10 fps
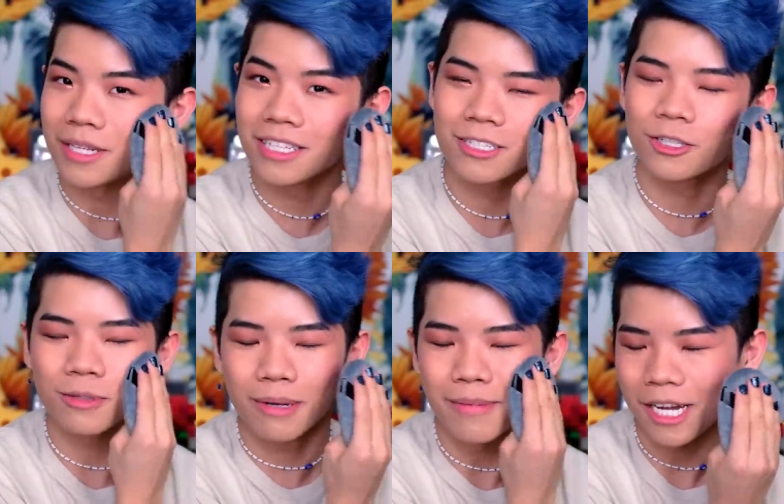but this is just
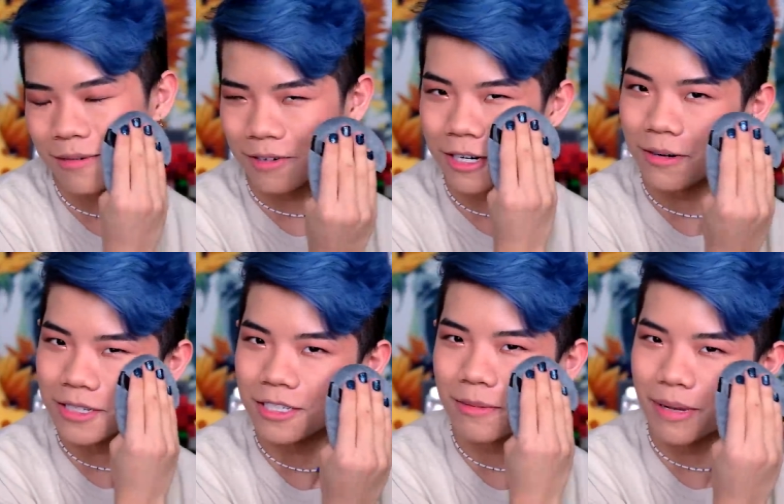my makeup for going
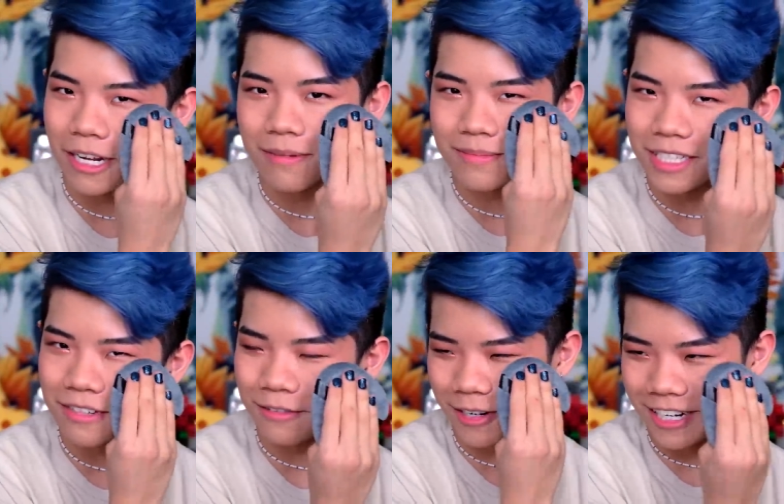to the pickup
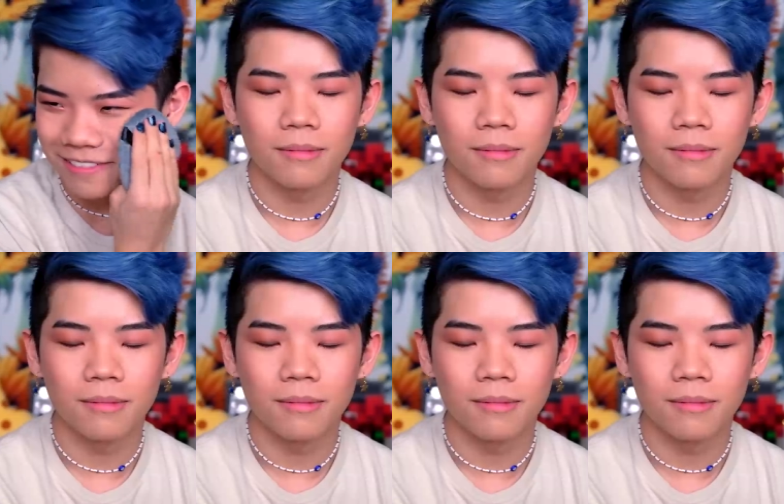delivery.